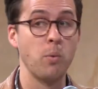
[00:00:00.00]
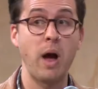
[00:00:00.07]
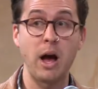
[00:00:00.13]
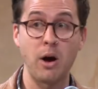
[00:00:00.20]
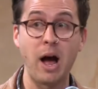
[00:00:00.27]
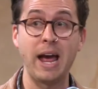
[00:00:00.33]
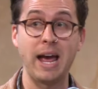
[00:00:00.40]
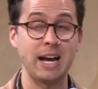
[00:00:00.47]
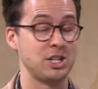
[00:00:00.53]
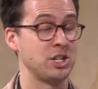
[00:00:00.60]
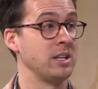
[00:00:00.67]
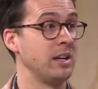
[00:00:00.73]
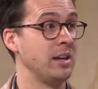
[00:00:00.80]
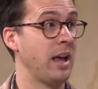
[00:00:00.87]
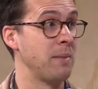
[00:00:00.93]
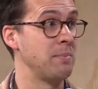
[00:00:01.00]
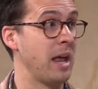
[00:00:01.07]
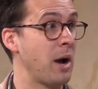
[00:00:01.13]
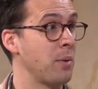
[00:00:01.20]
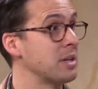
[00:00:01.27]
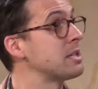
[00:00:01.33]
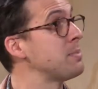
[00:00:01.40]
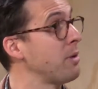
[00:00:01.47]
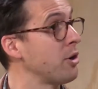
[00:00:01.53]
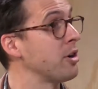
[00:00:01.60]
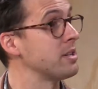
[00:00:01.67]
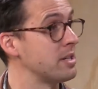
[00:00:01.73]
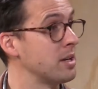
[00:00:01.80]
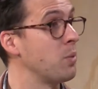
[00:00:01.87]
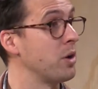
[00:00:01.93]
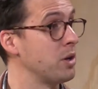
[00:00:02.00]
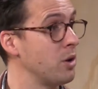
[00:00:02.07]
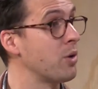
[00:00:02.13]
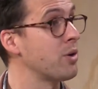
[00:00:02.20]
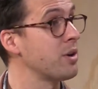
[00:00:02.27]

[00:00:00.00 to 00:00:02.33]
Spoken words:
wow, I actually am now experiencing what you're